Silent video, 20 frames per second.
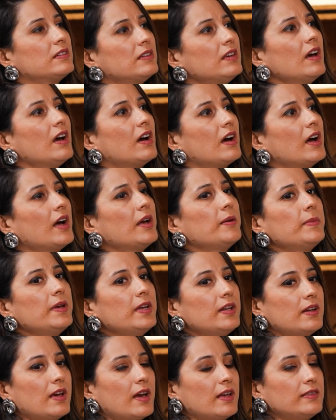Yeah, I
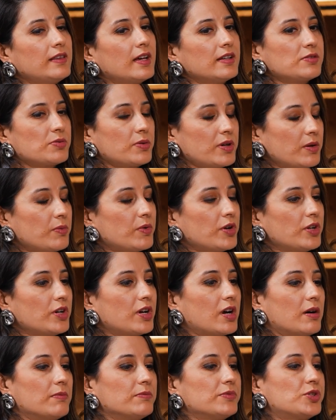mean, and that's what I want to
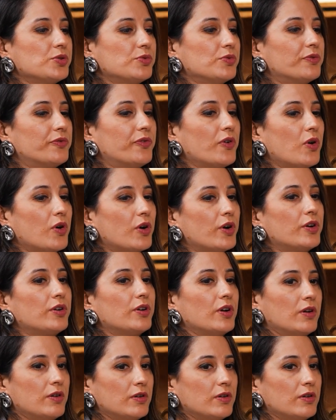come to for,